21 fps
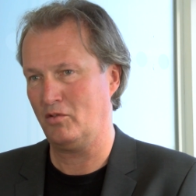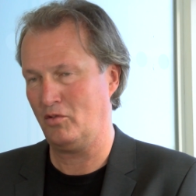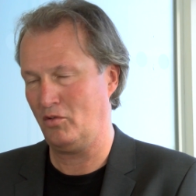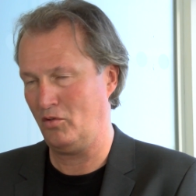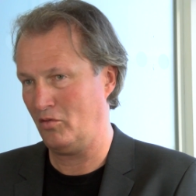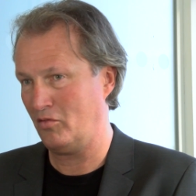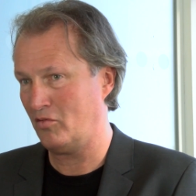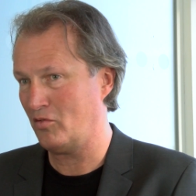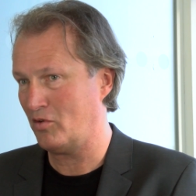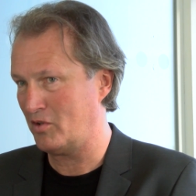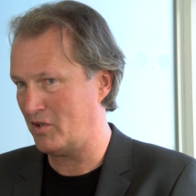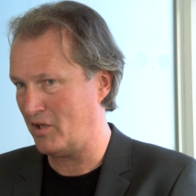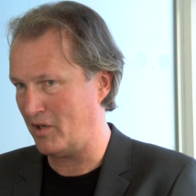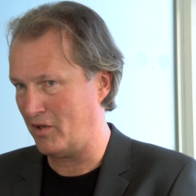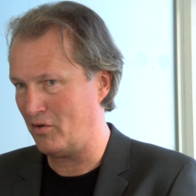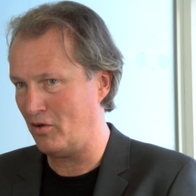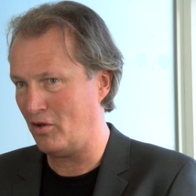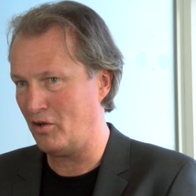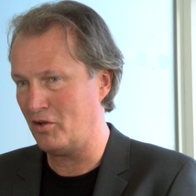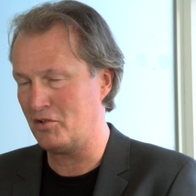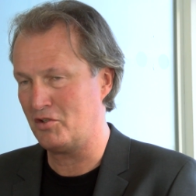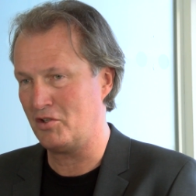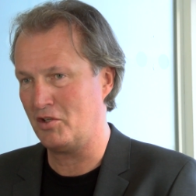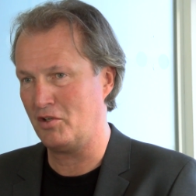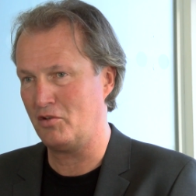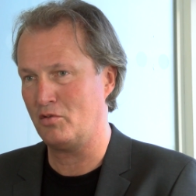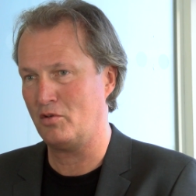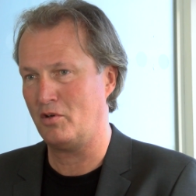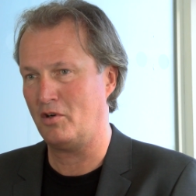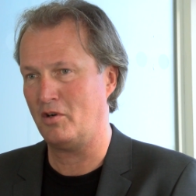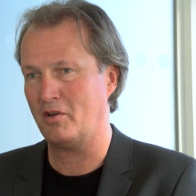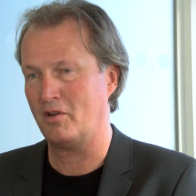Use technology
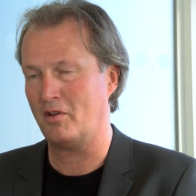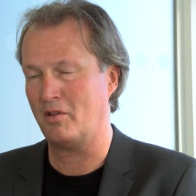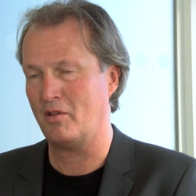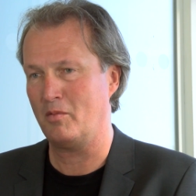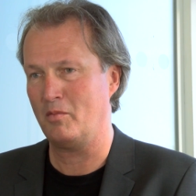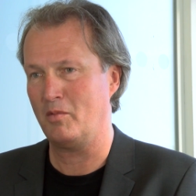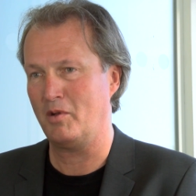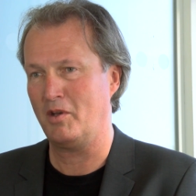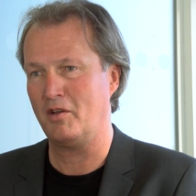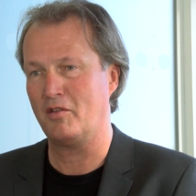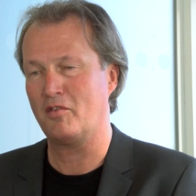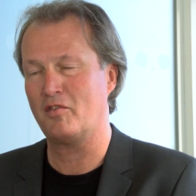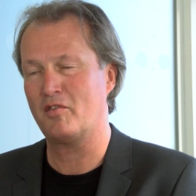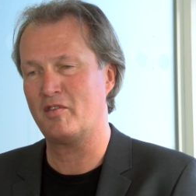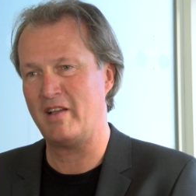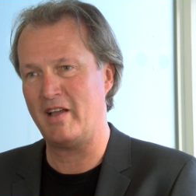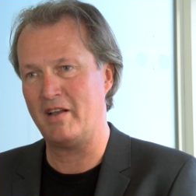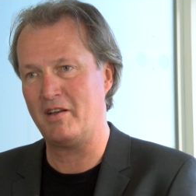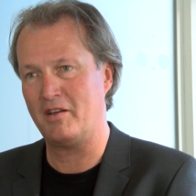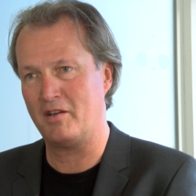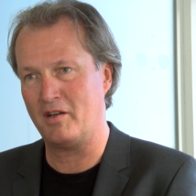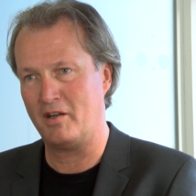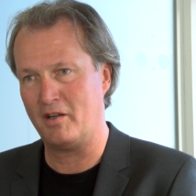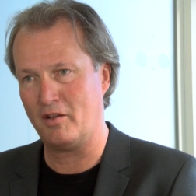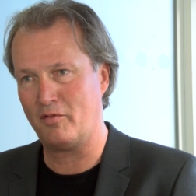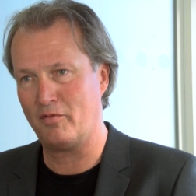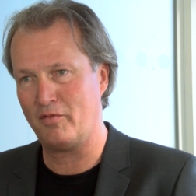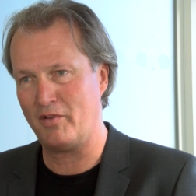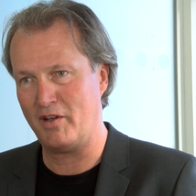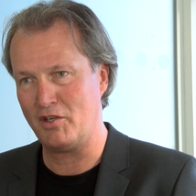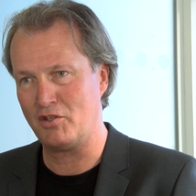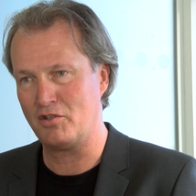to audit them in a standardized
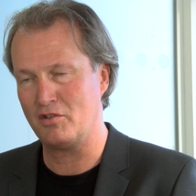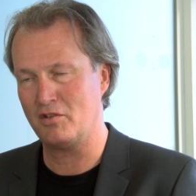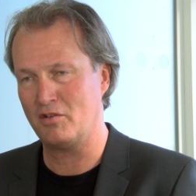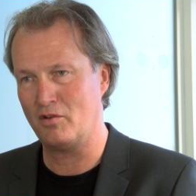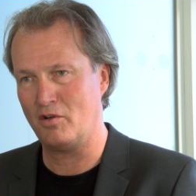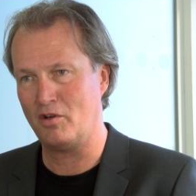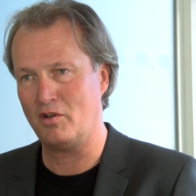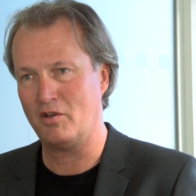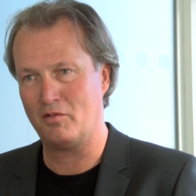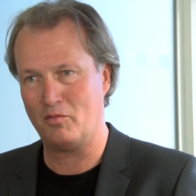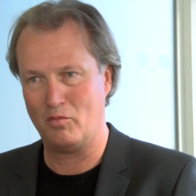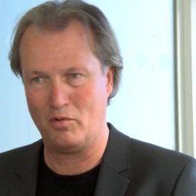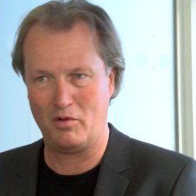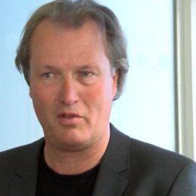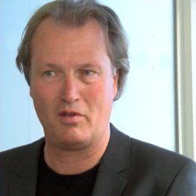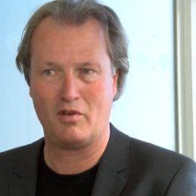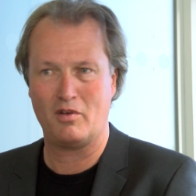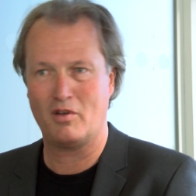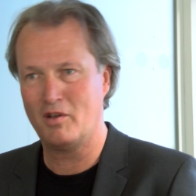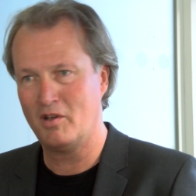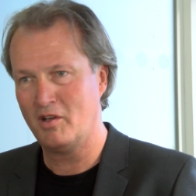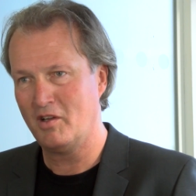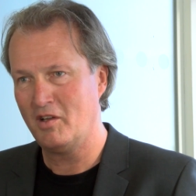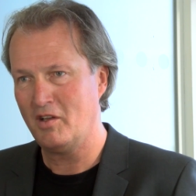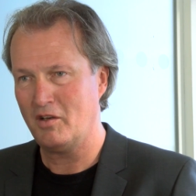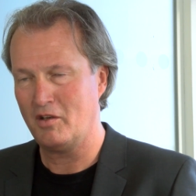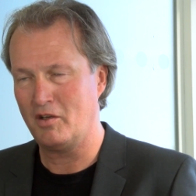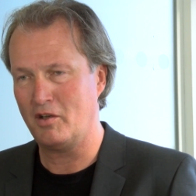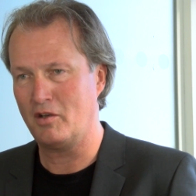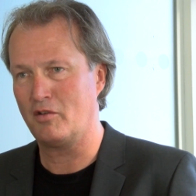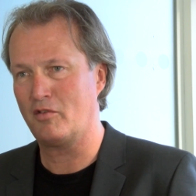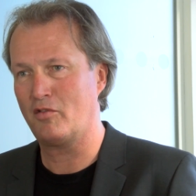fashion, not with
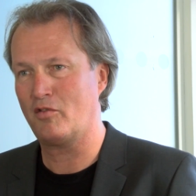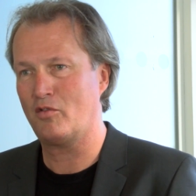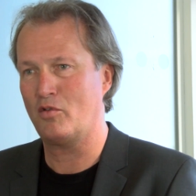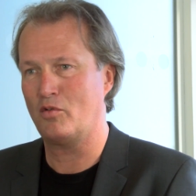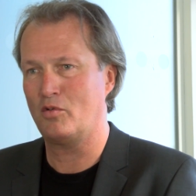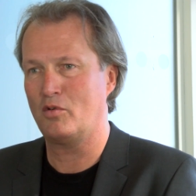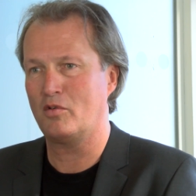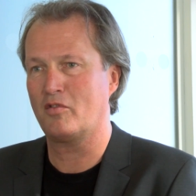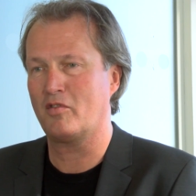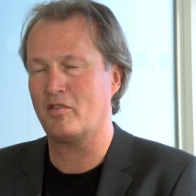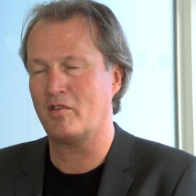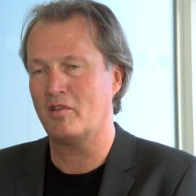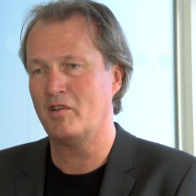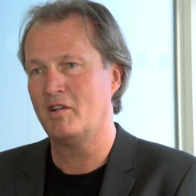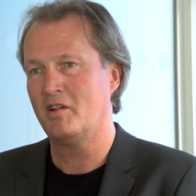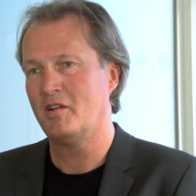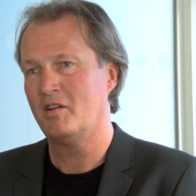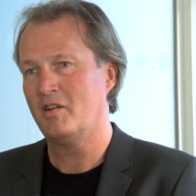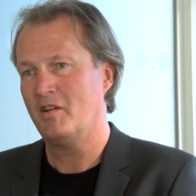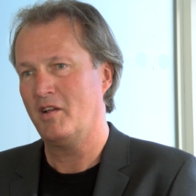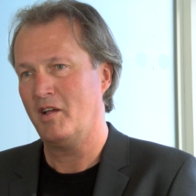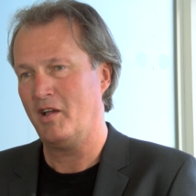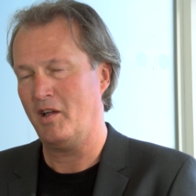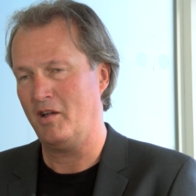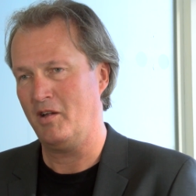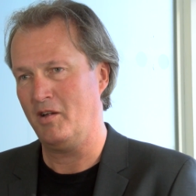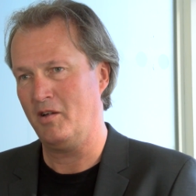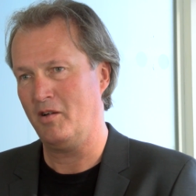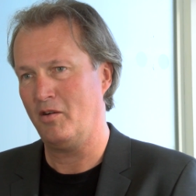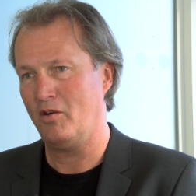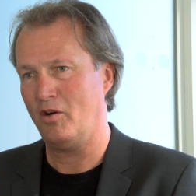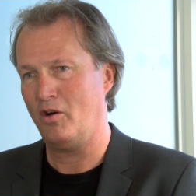little schools
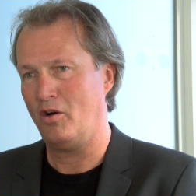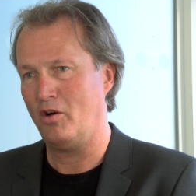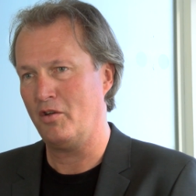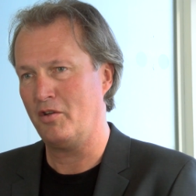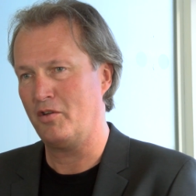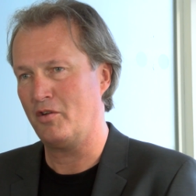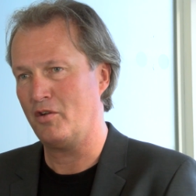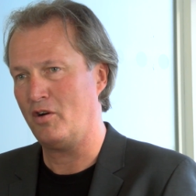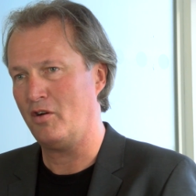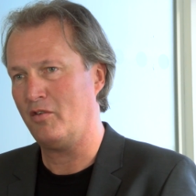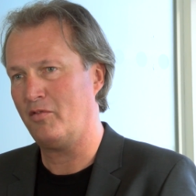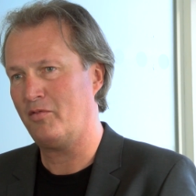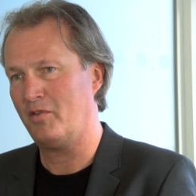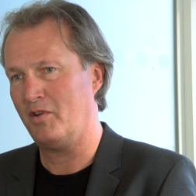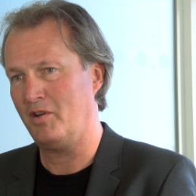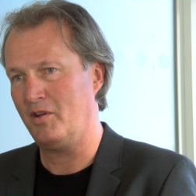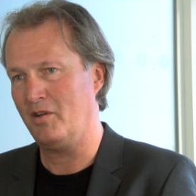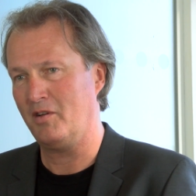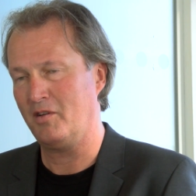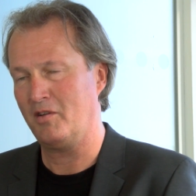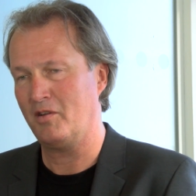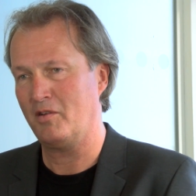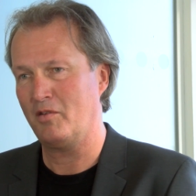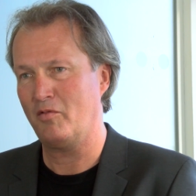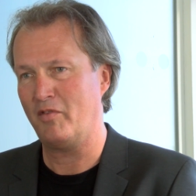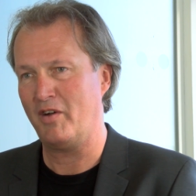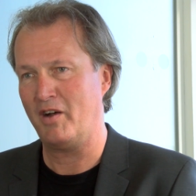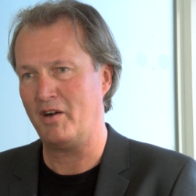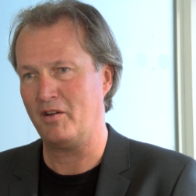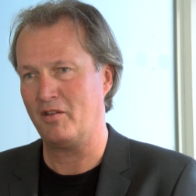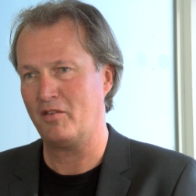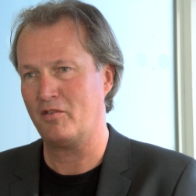on and off in
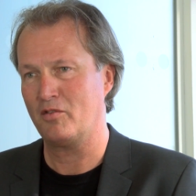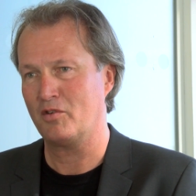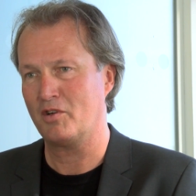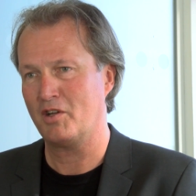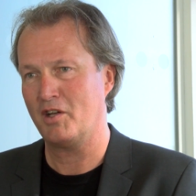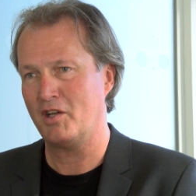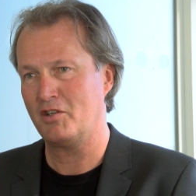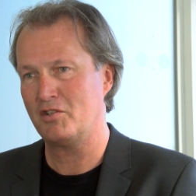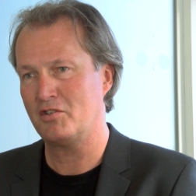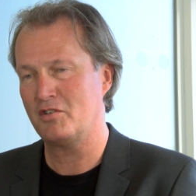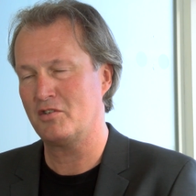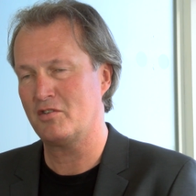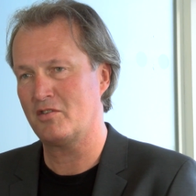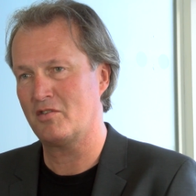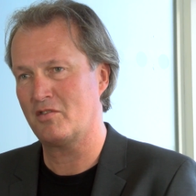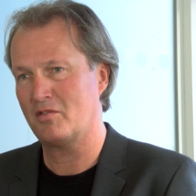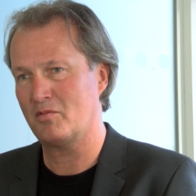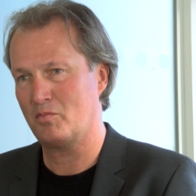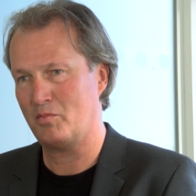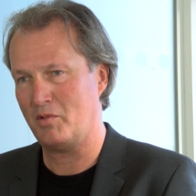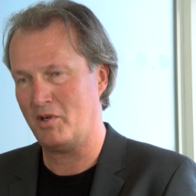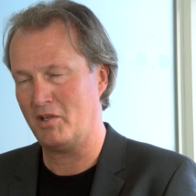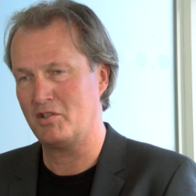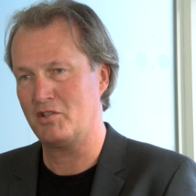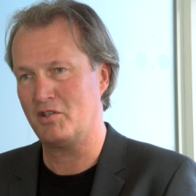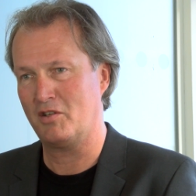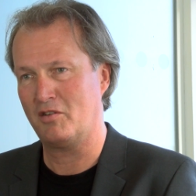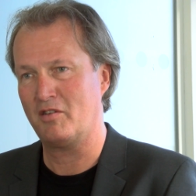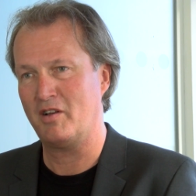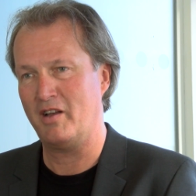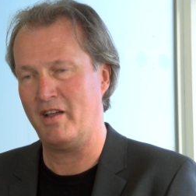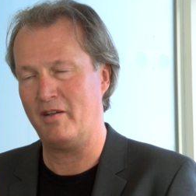various locations, but
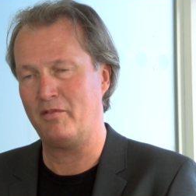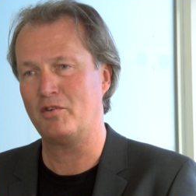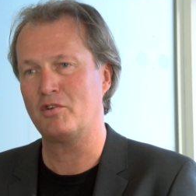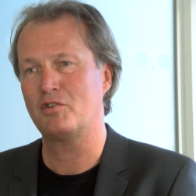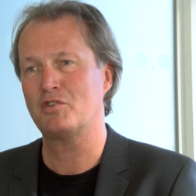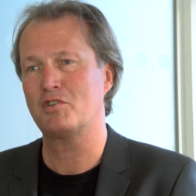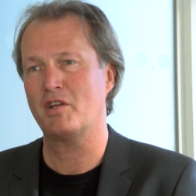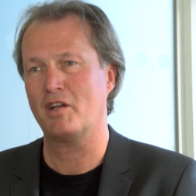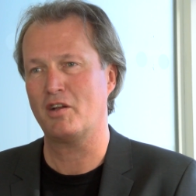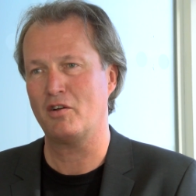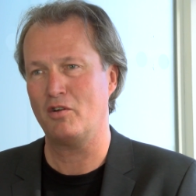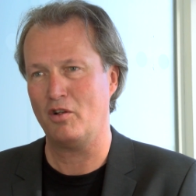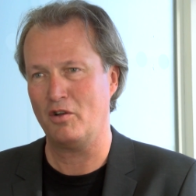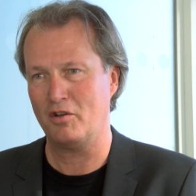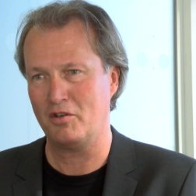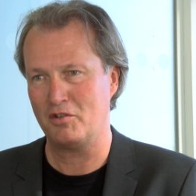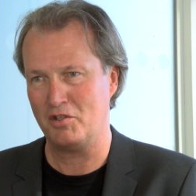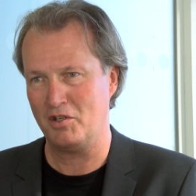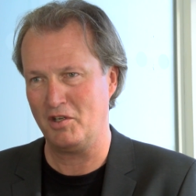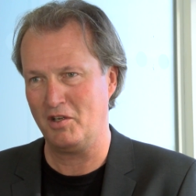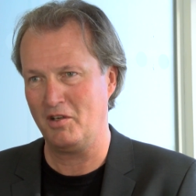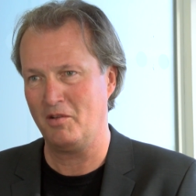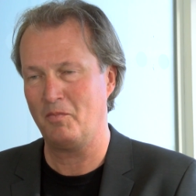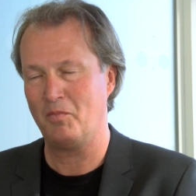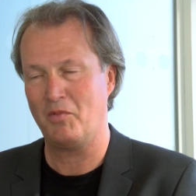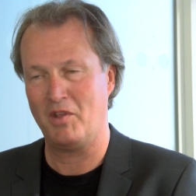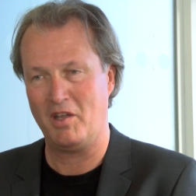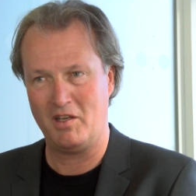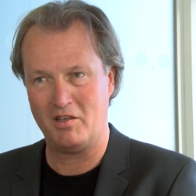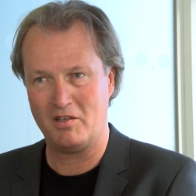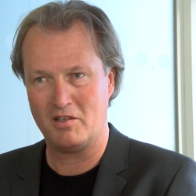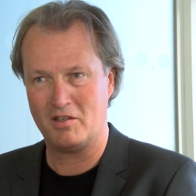just leverage technology,
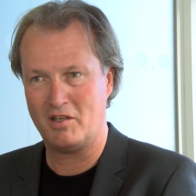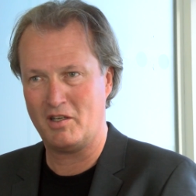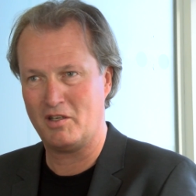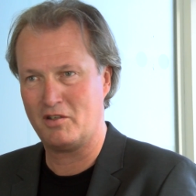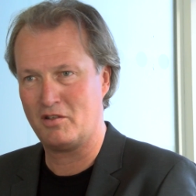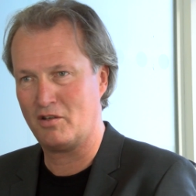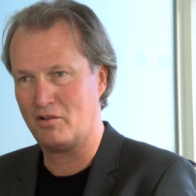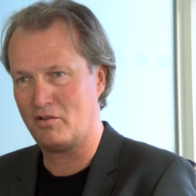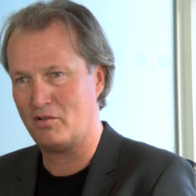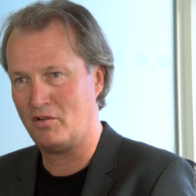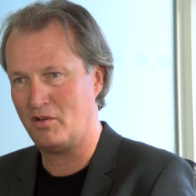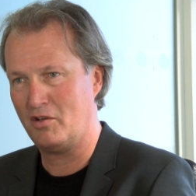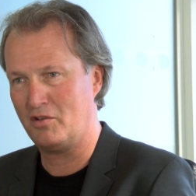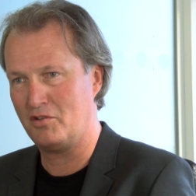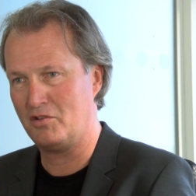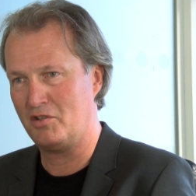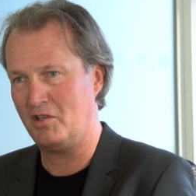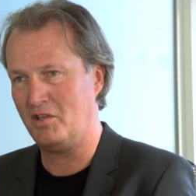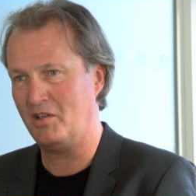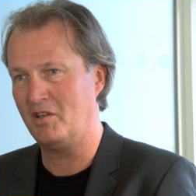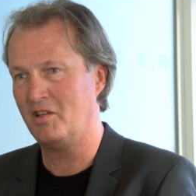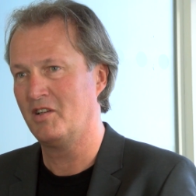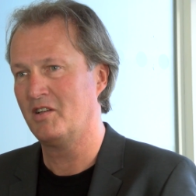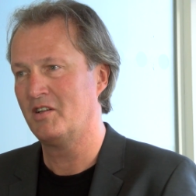internet technology,